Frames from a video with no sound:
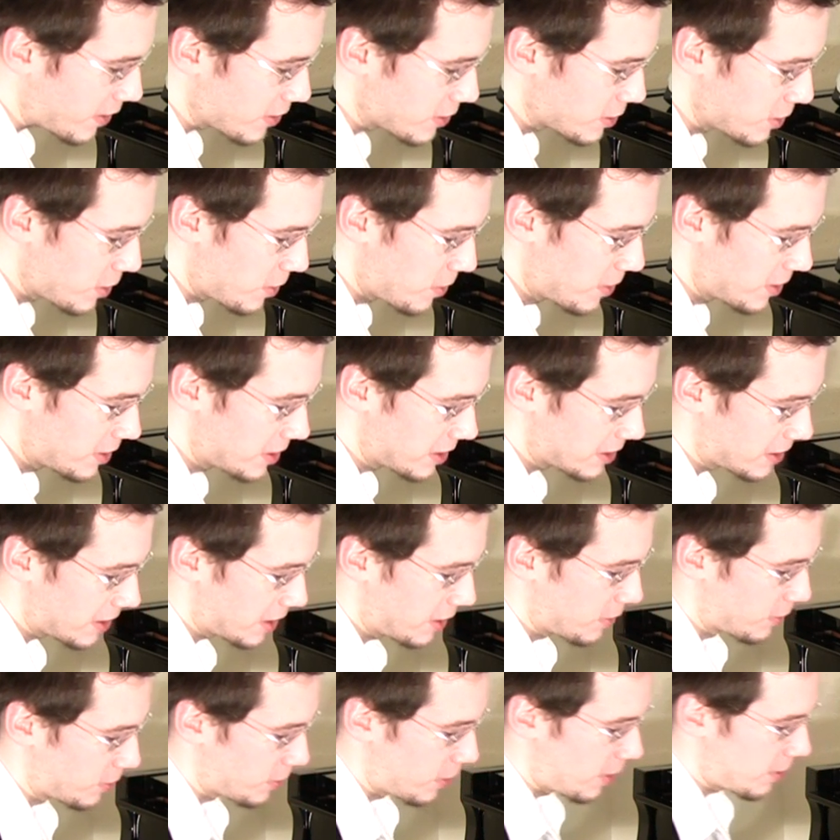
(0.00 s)
So we're just
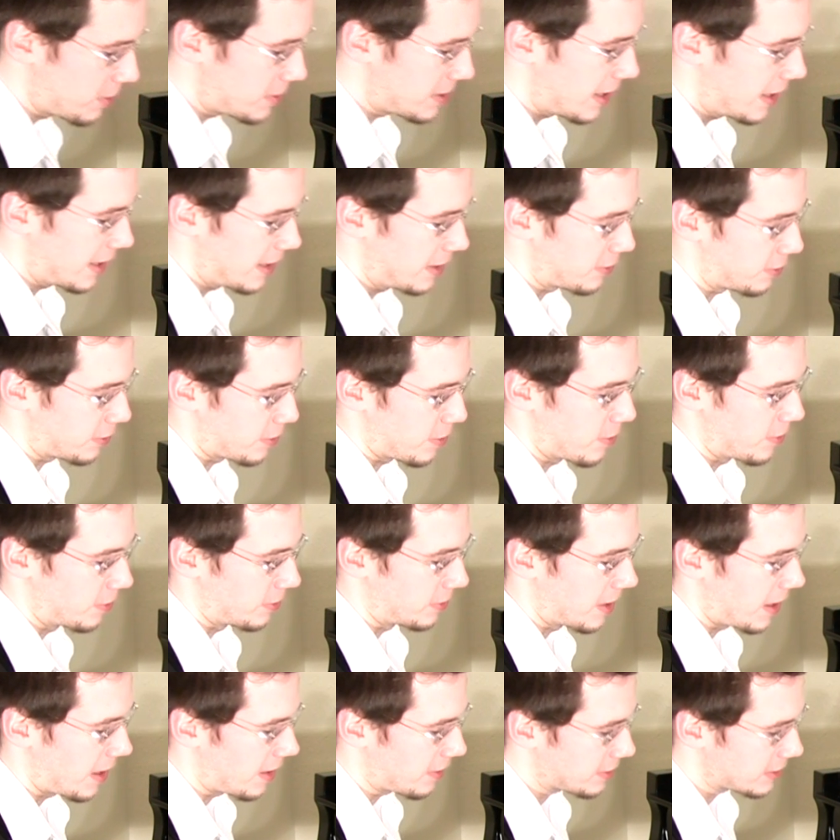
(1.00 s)
going to rotate from
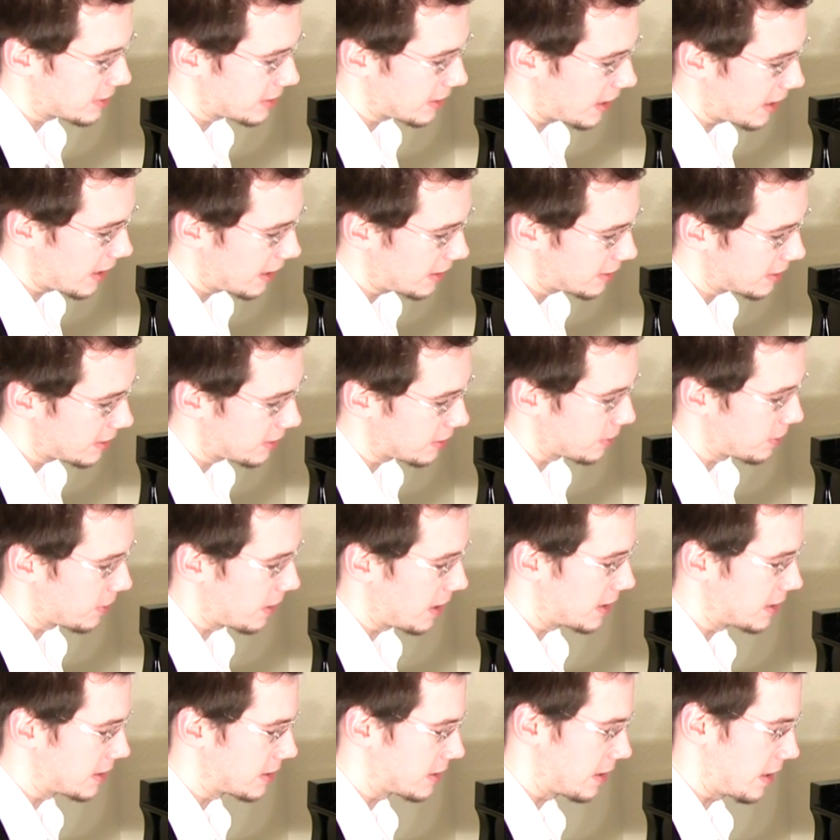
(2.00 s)
left side to the
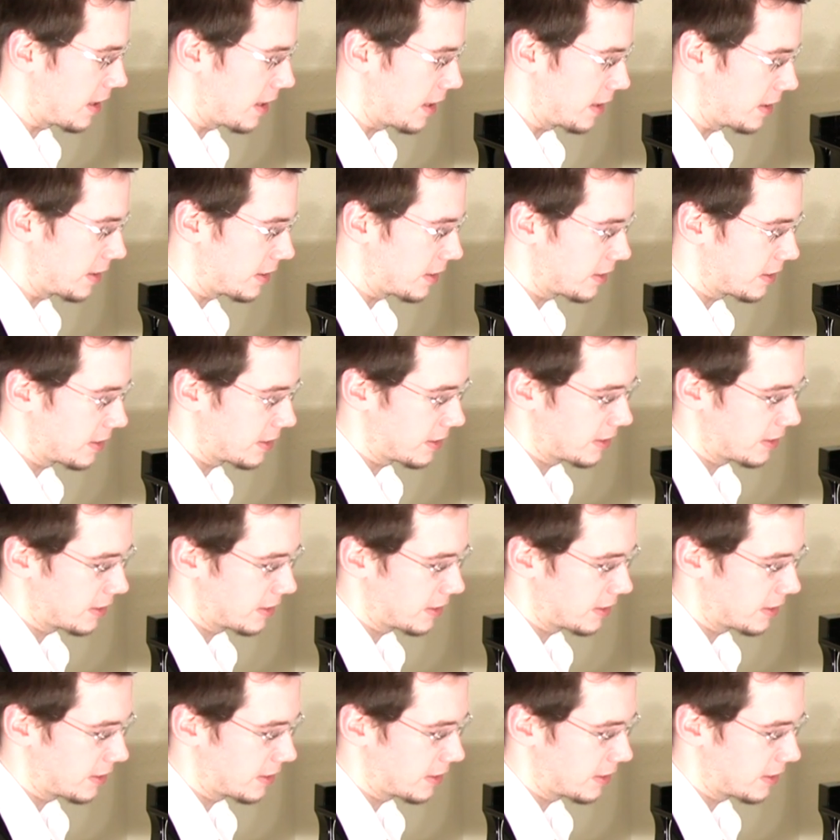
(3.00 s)
right side.